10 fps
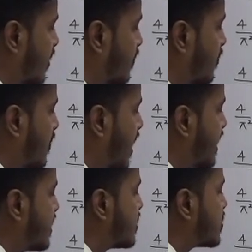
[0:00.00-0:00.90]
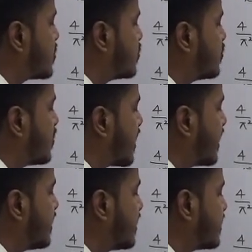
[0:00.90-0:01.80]
minus 2
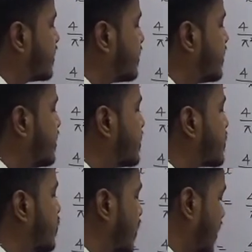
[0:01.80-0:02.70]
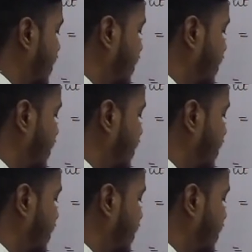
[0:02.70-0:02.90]
by 3 square.